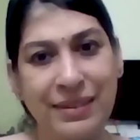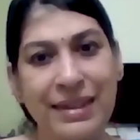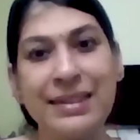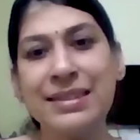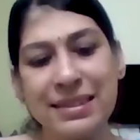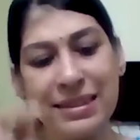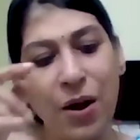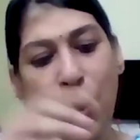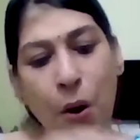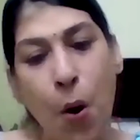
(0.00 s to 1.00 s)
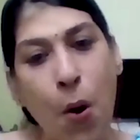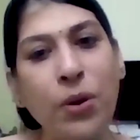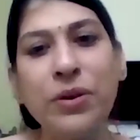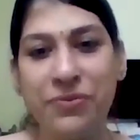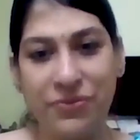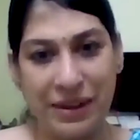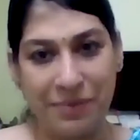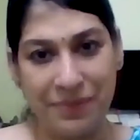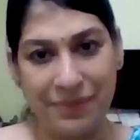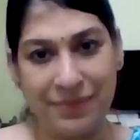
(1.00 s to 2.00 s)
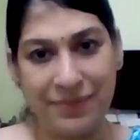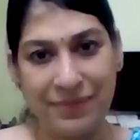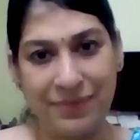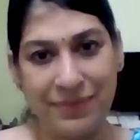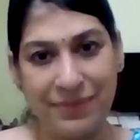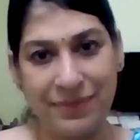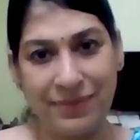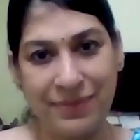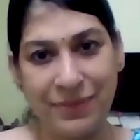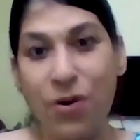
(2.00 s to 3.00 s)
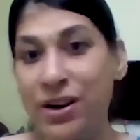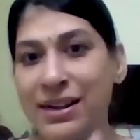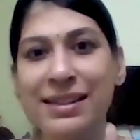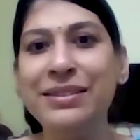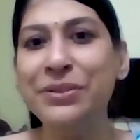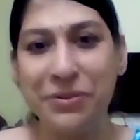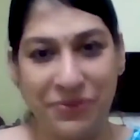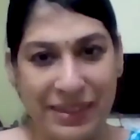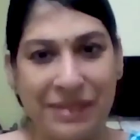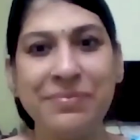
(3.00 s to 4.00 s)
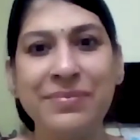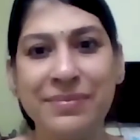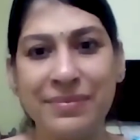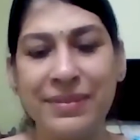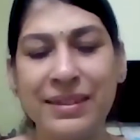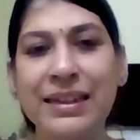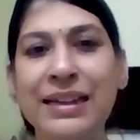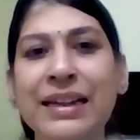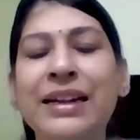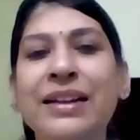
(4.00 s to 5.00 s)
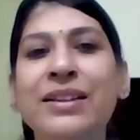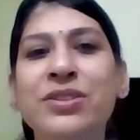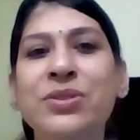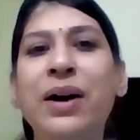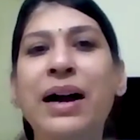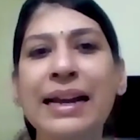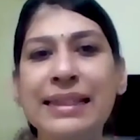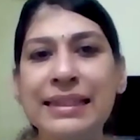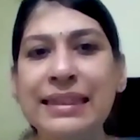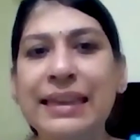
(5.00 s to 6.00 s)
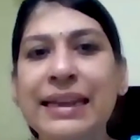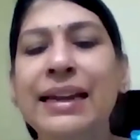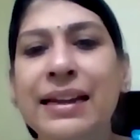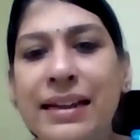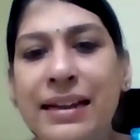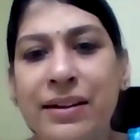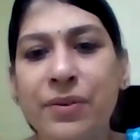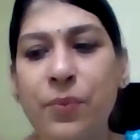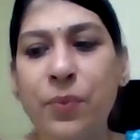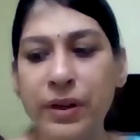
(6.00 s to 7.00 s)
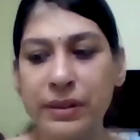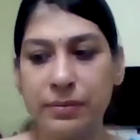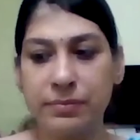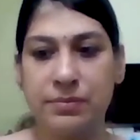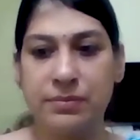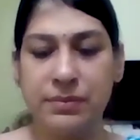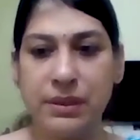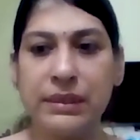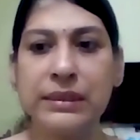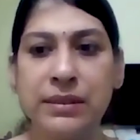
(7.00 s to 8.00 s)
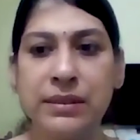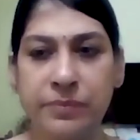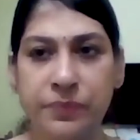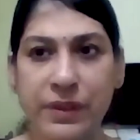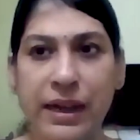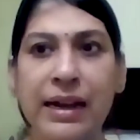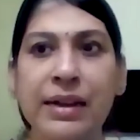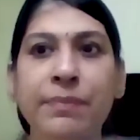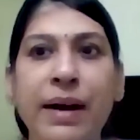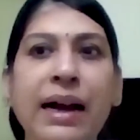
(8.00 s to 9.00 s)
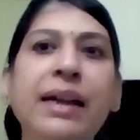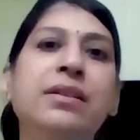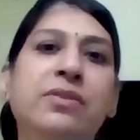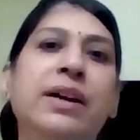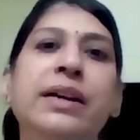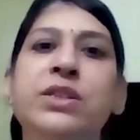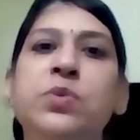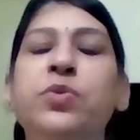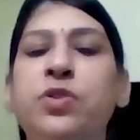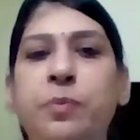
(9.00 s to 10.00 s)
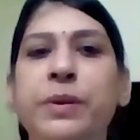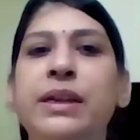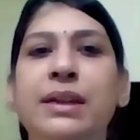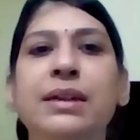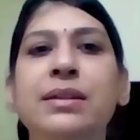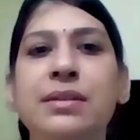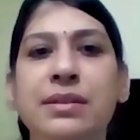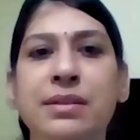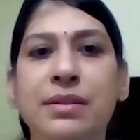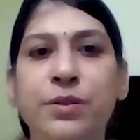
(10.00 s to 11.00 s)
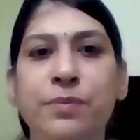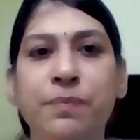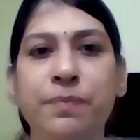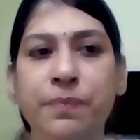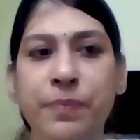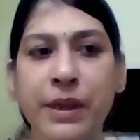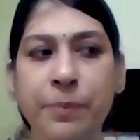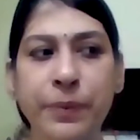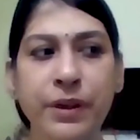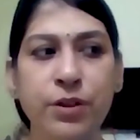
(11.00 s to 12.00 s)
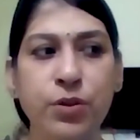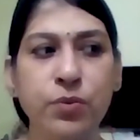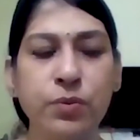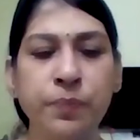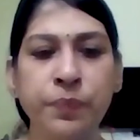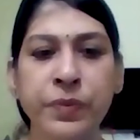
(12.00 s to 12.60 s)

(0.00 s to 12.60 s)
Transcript: It's all of them or neither of them. So I think what my advice would be is people to